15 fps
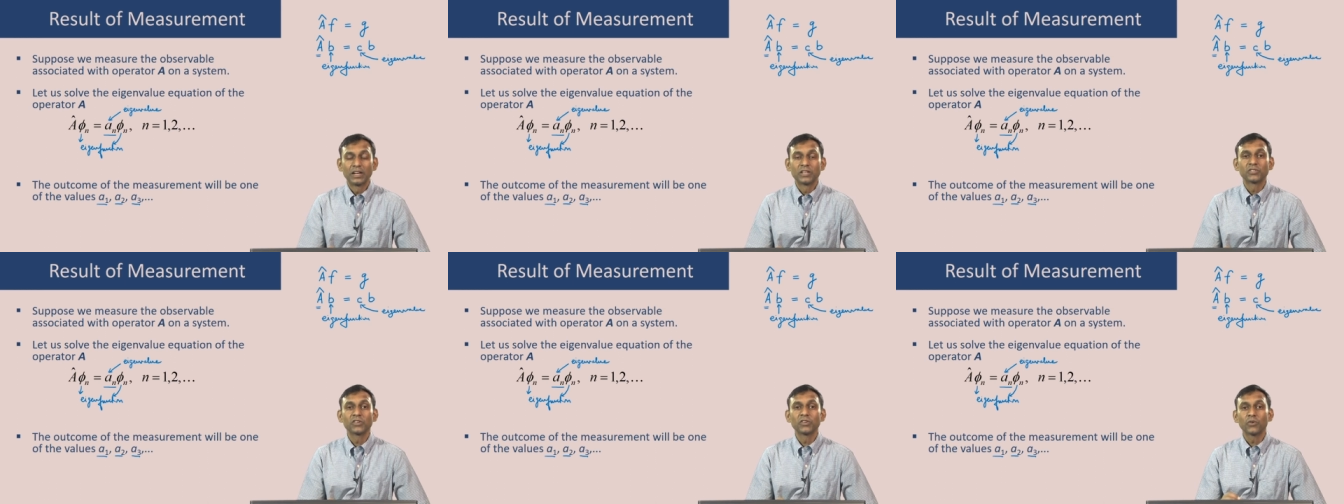
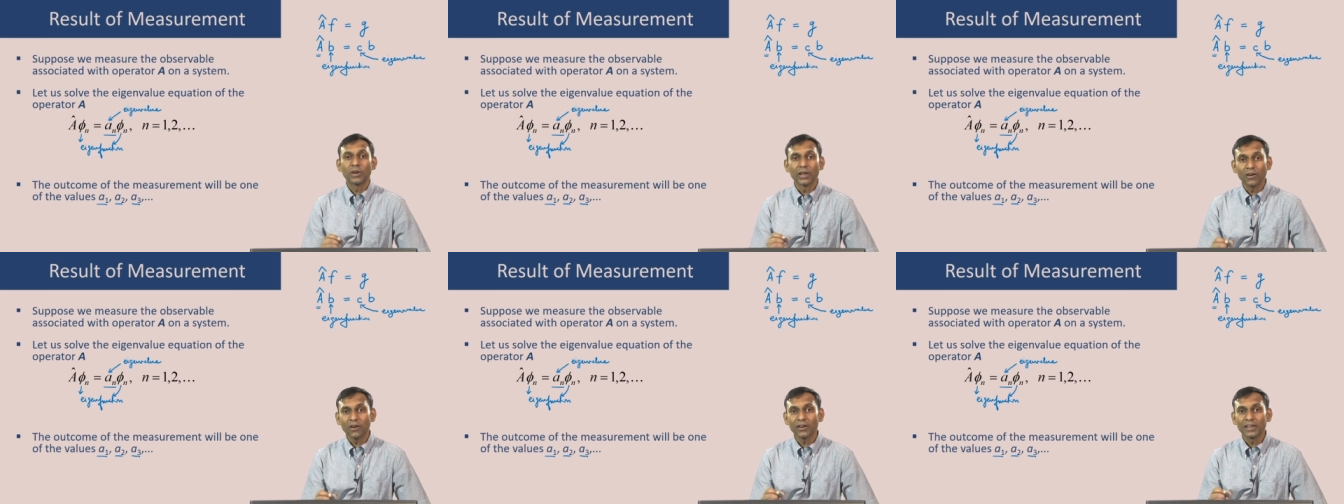So, you
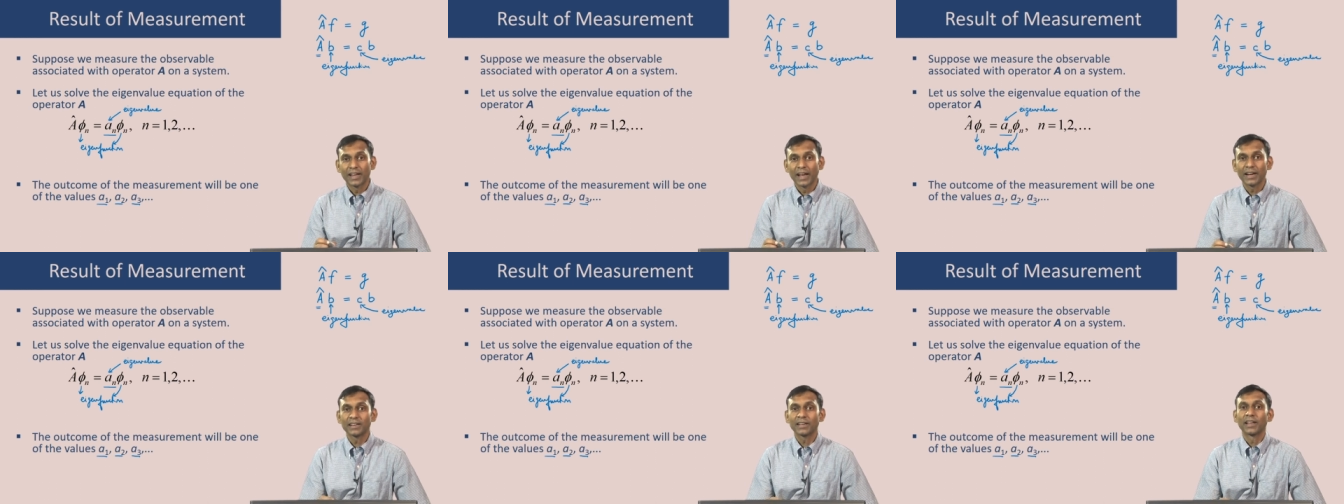cannot
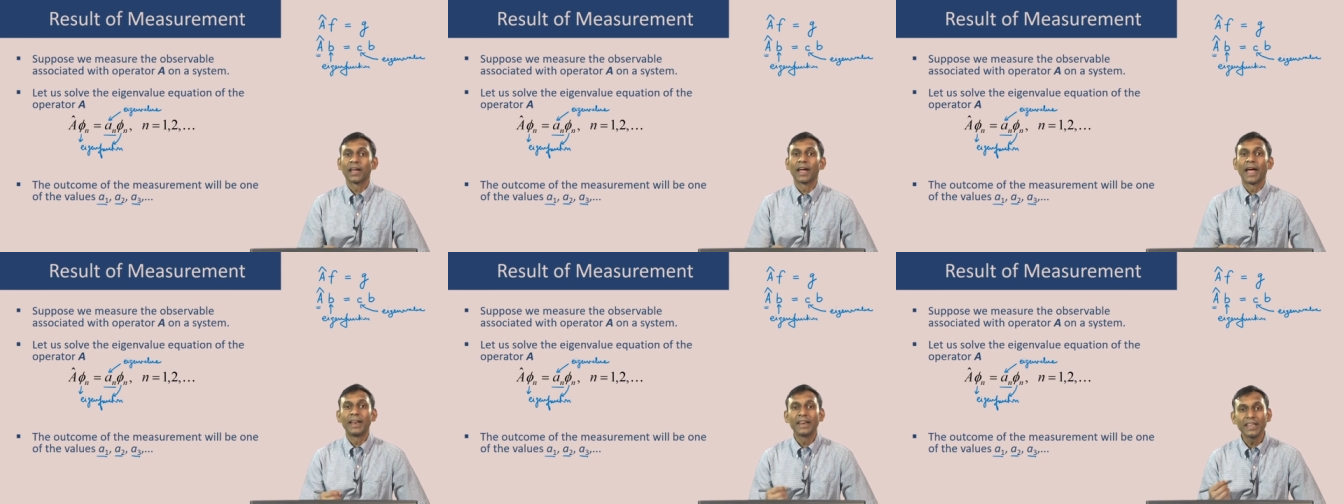get
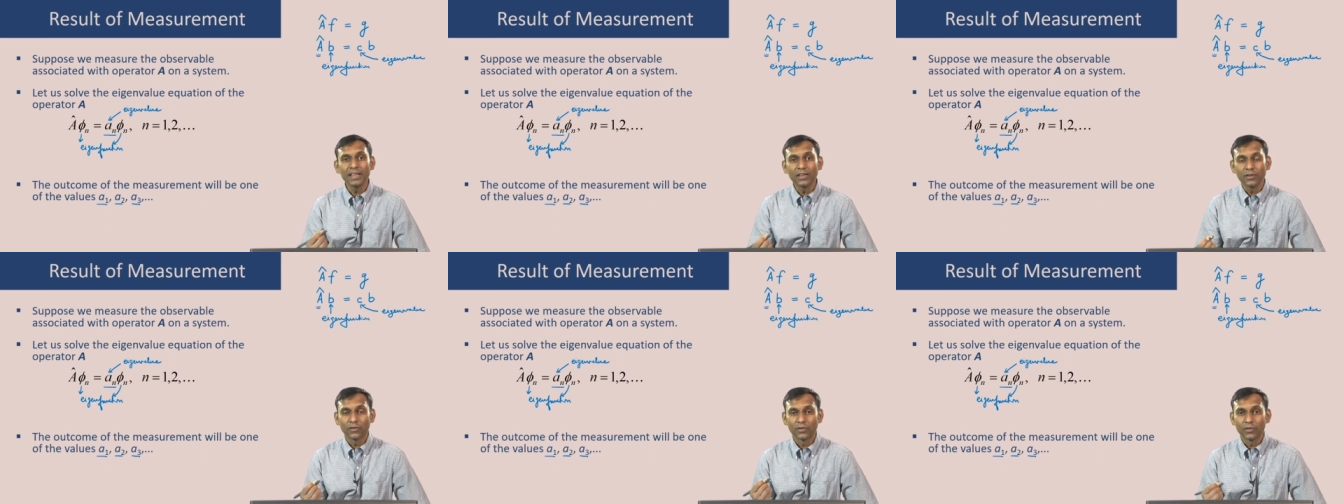
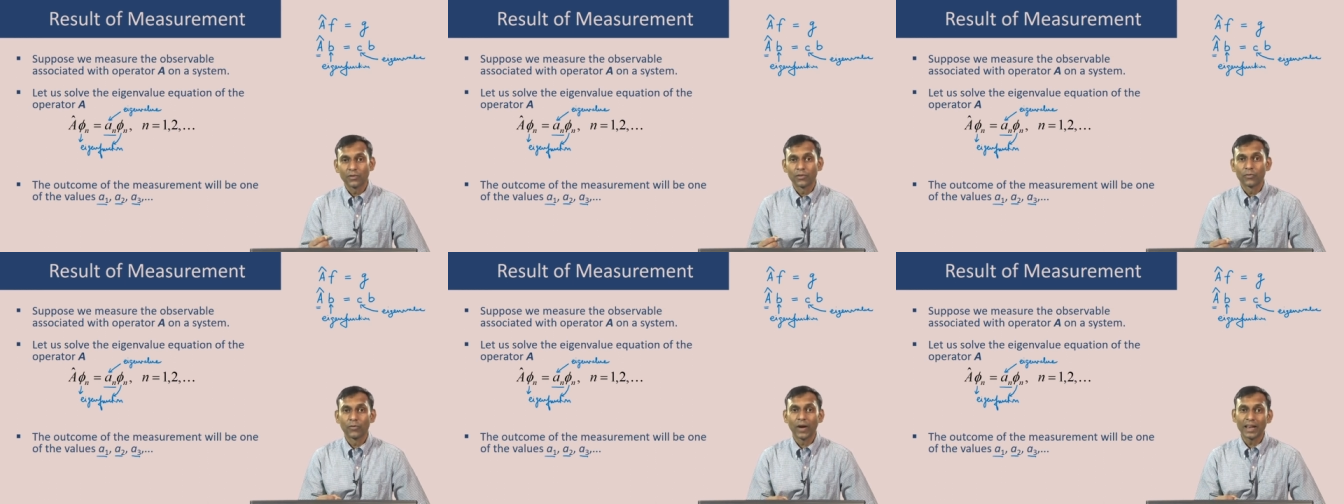any
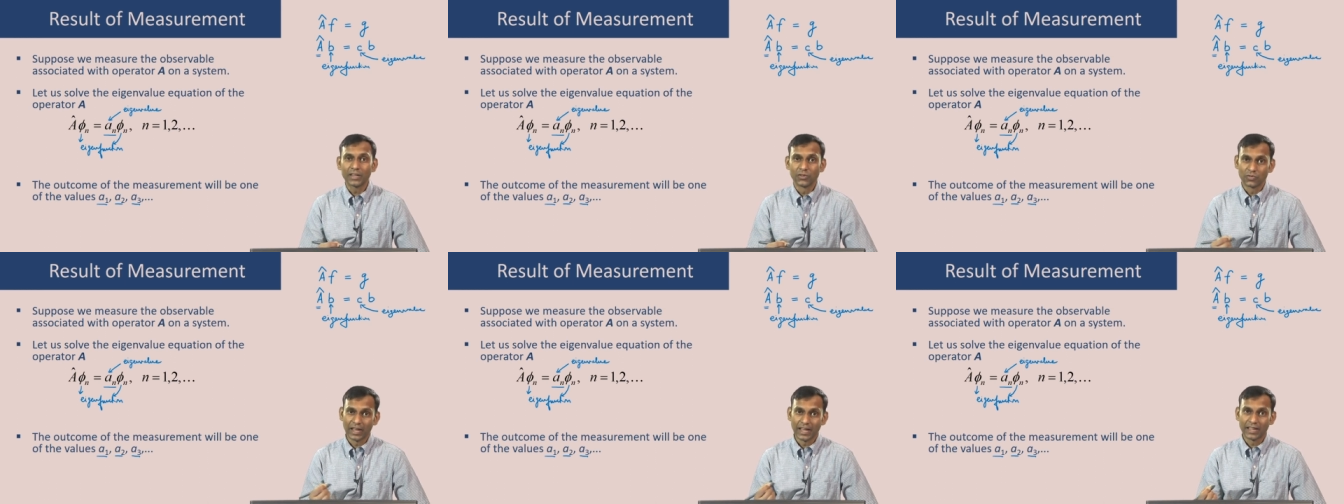
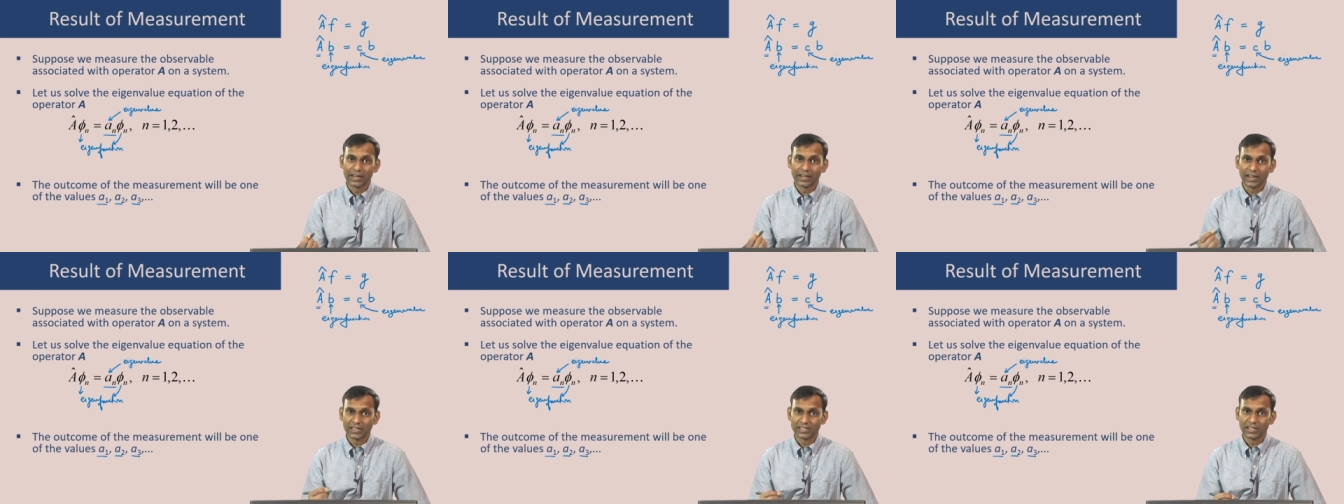value like
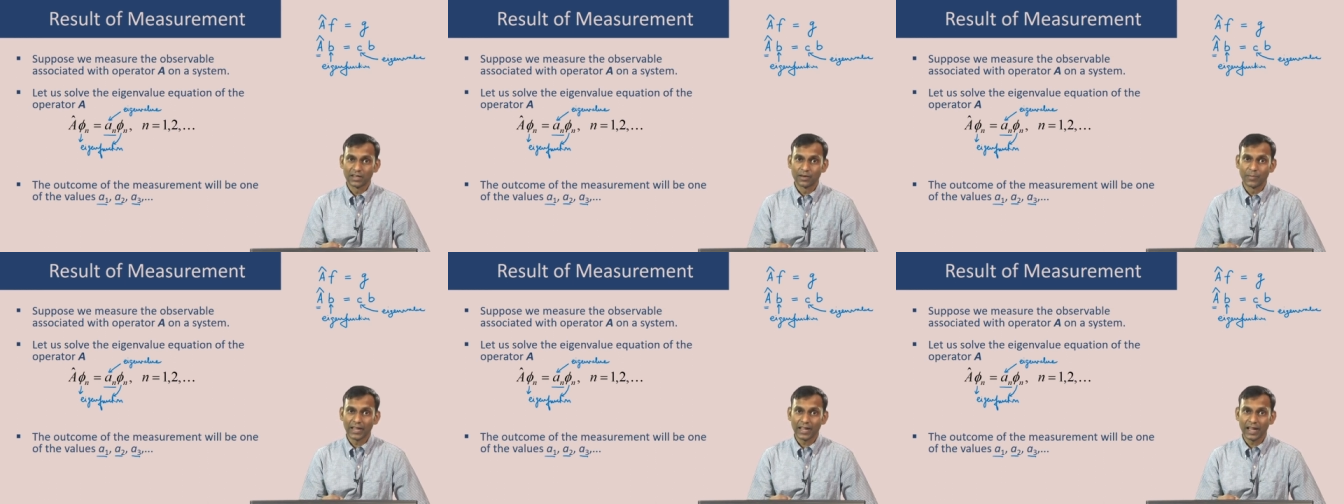in
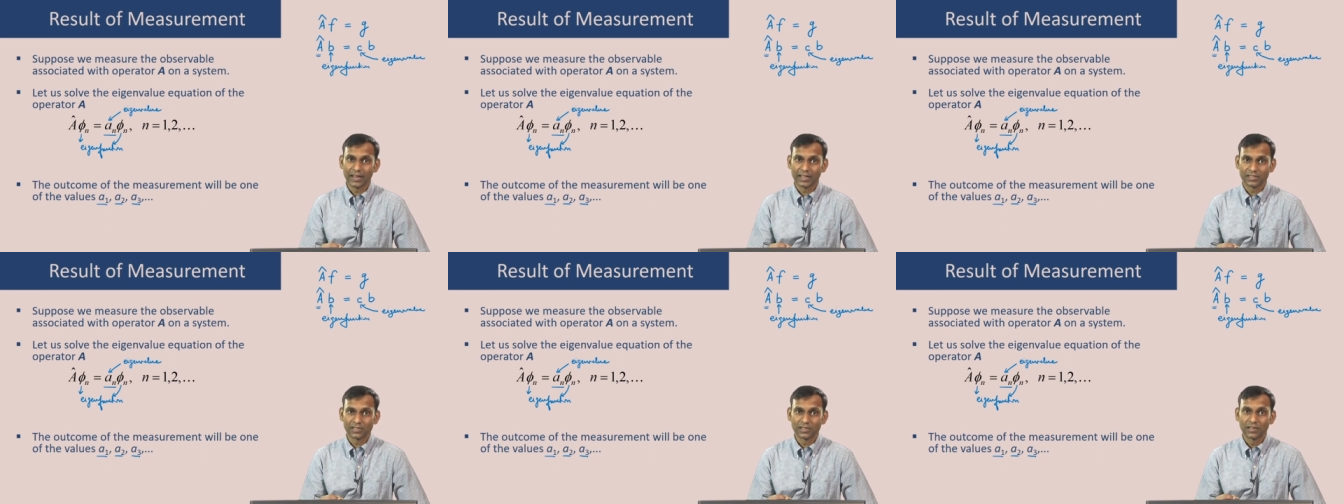classical
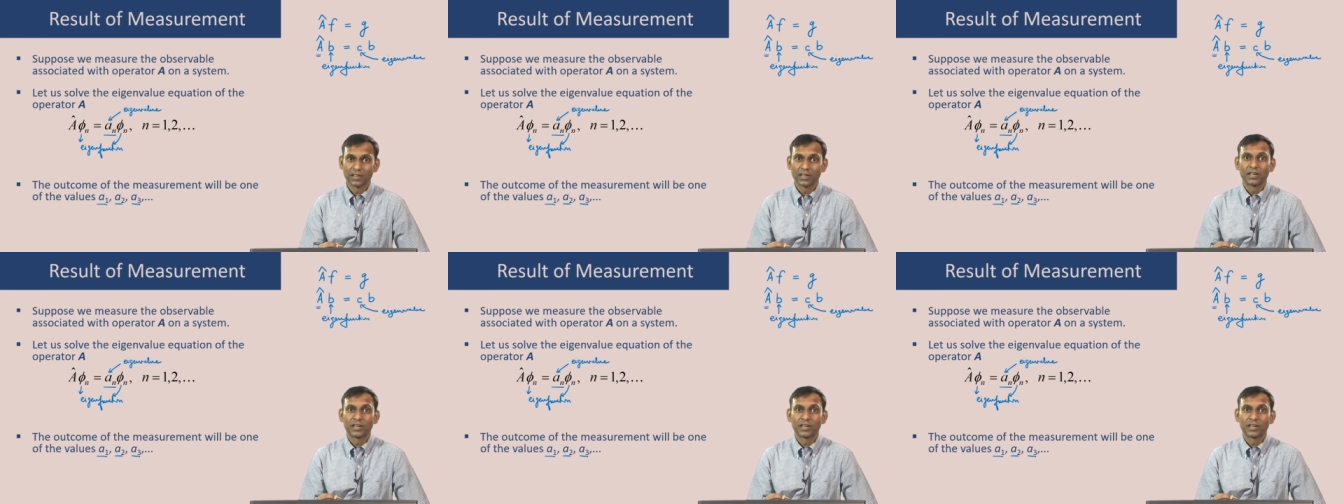mechanics.